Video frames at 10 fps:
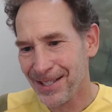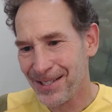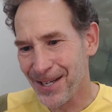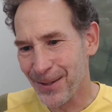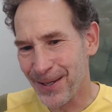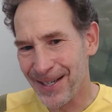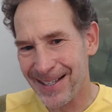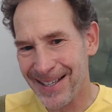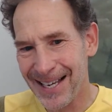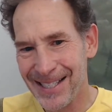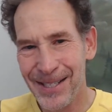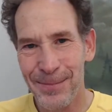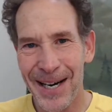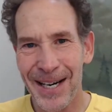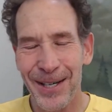So that's
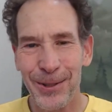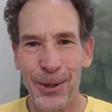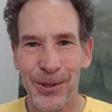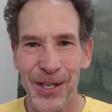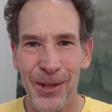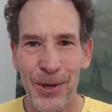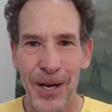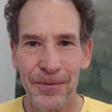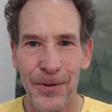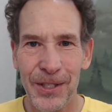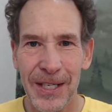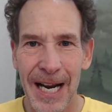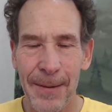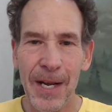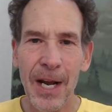my closing thought for today.